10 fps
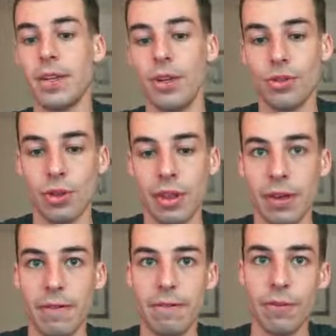So
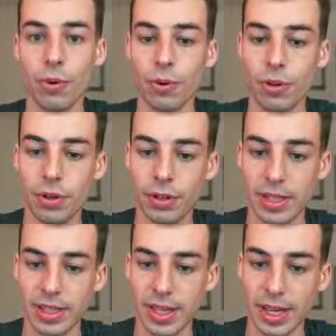then for
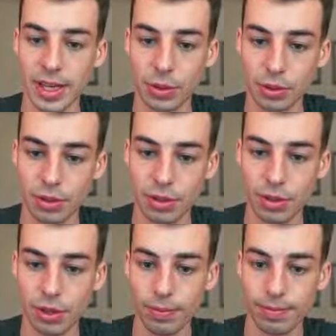int I equals
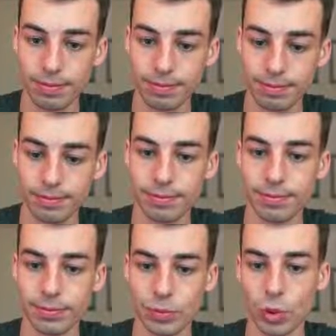0,
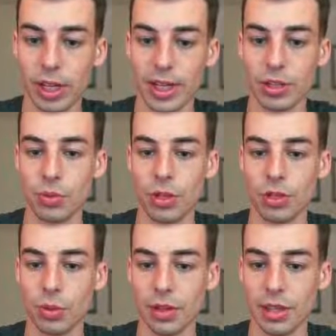well, I guess we
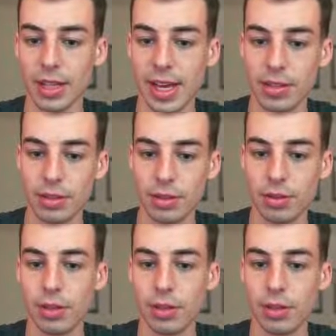also want the last.